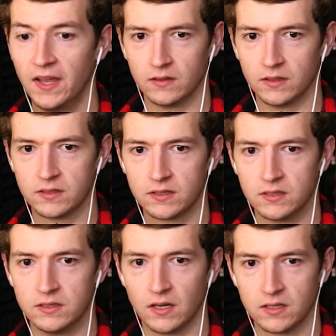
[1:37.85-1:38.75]
and let's
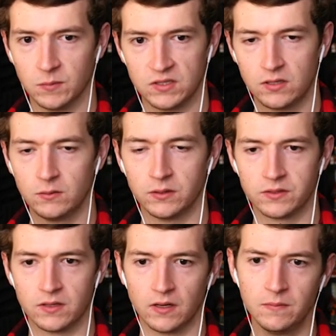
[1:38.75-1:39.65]
conduct a material
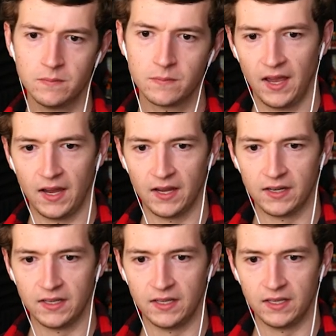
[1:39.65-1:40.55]
study.
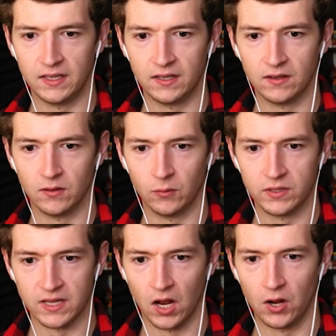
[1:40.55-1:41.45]
And in,
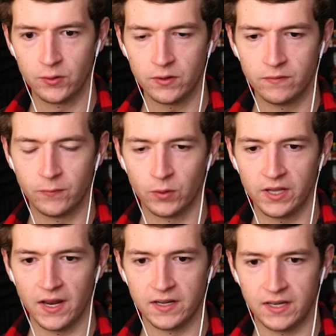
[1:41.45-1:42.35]
what is that,
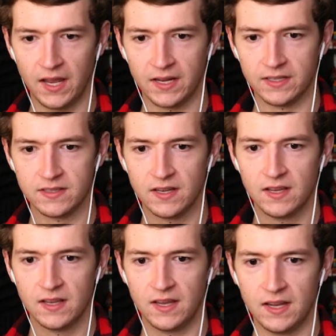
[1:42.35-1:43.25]
148 days,
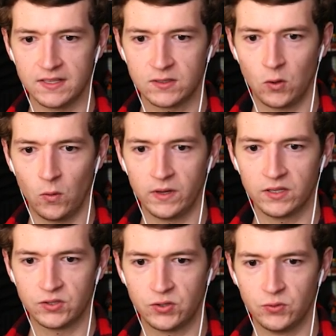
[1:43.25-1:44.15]
it's
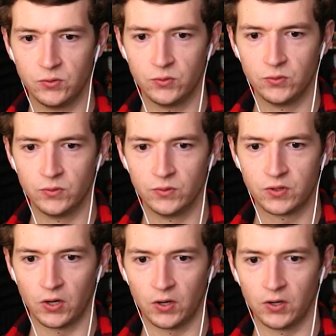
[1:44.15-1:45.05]
going to
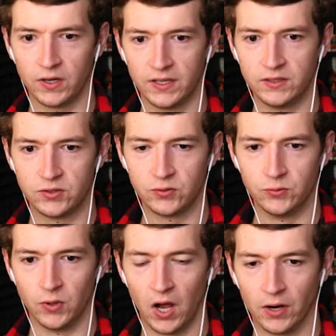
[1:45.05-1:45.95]
turn
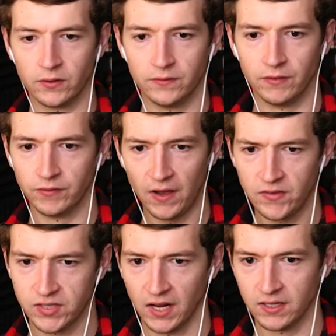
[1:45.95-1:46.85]
into
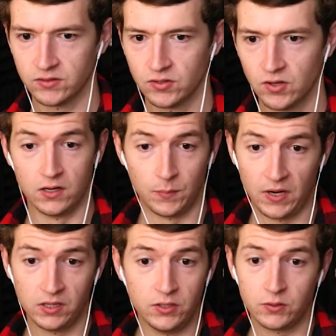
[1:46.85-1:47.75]
155 science. And
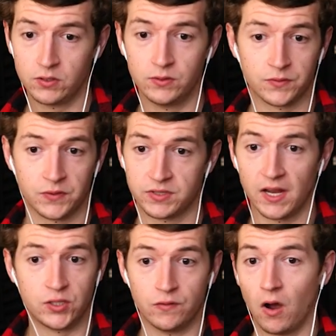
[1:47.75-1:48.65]
apparently you can do this for
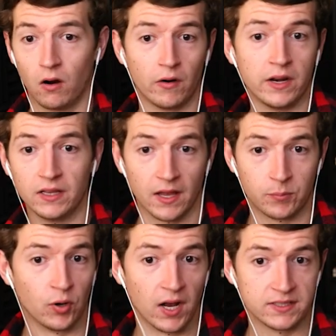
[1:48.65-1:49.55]
science you've already
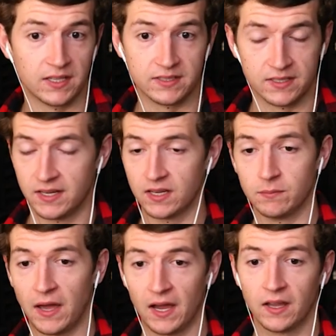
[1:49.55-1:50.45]
like processed and
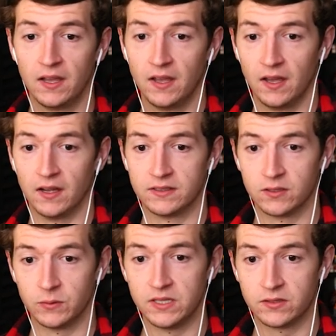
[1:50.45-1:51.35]
taken back uh, to
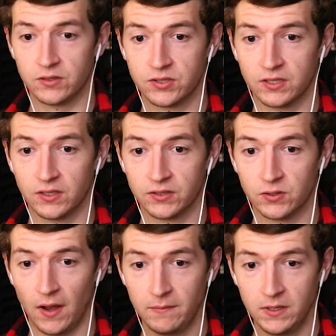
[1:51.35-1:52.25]
the research center.
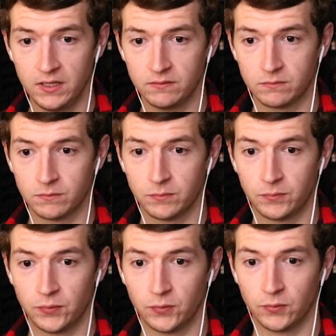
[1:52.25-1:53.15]
So I'm gonna
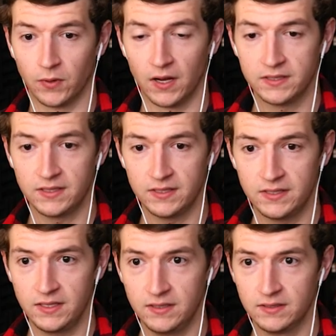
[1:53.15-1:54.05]
process
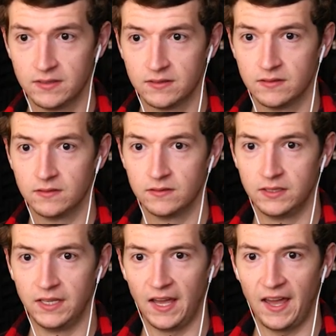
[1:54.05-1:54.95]
this?
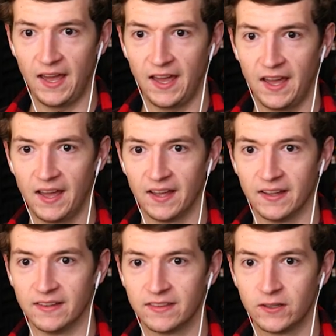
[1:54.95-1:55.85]

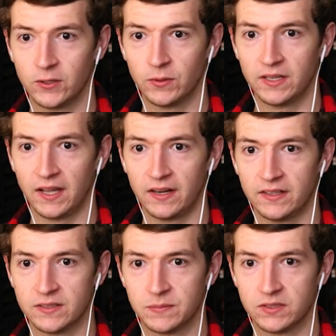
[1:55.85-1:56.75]
Yeah, 31 data
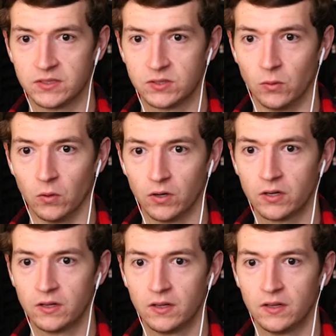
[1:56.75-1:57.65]
has been stored.